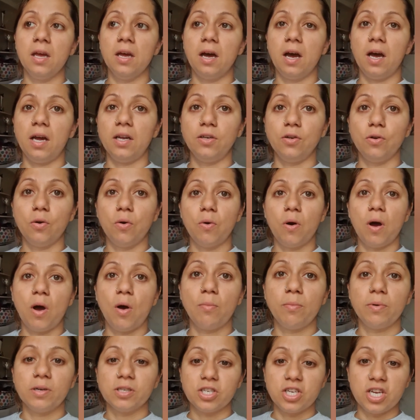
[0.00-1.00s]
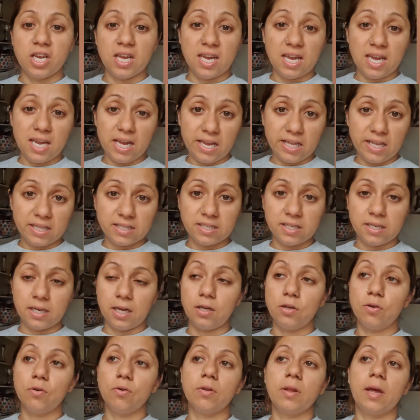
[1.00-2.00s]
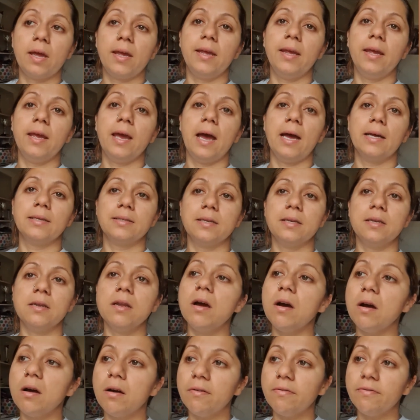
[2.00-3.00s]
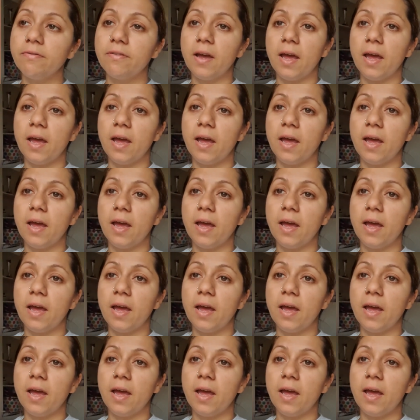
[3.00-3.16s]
I know how much he eats, and I know that he has enough,